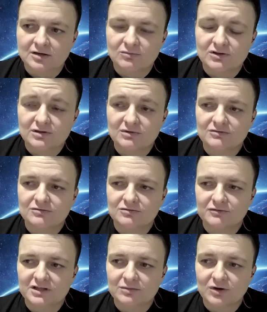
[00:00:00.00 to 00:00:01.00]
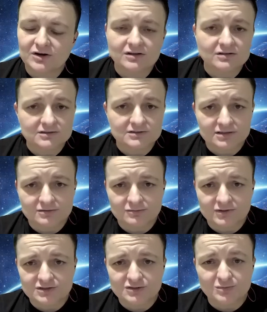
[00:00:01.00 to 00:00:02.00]
But I mean, the Slovenian market is still
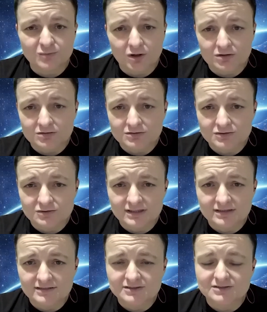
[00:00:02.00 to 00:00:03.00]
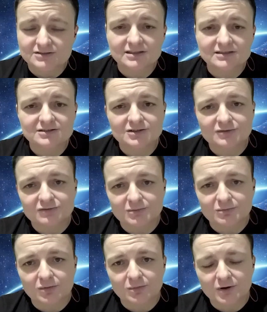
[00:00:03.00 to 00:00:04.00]
very small, so that's a
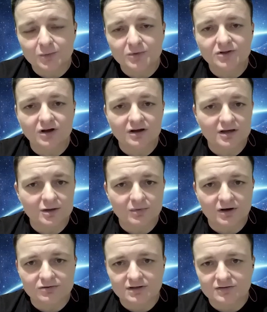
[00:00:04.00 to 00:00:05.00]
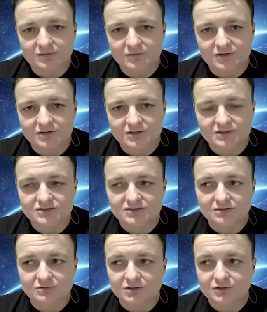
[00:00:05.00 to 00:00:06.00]
different ballpark we're talking about. Because I mean, there is
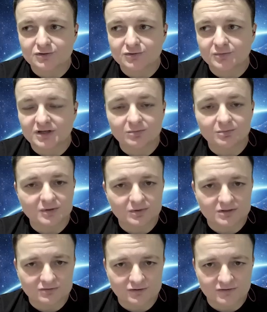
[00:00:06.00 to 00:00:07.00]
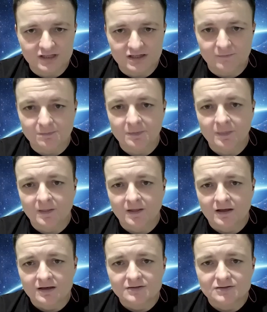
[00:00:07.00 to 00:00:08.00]
only 2 million people in Slovenia.
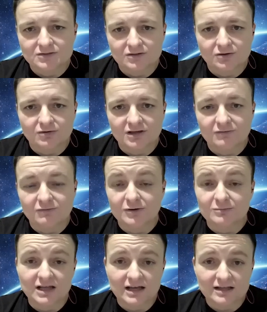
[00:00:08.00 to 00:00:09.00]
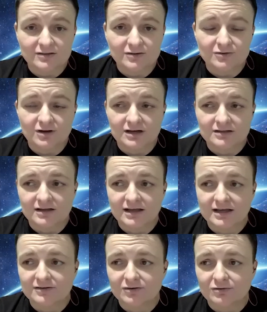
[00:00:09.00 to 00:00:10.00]
So if from that you kind of
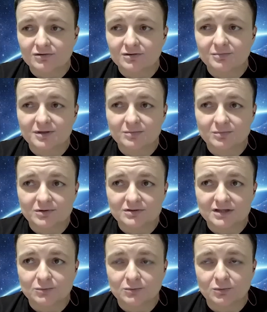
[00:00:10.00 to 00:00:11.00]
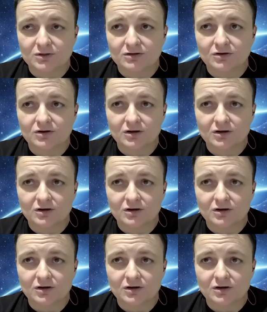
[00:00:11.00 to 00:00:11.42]
gather all the people that would want to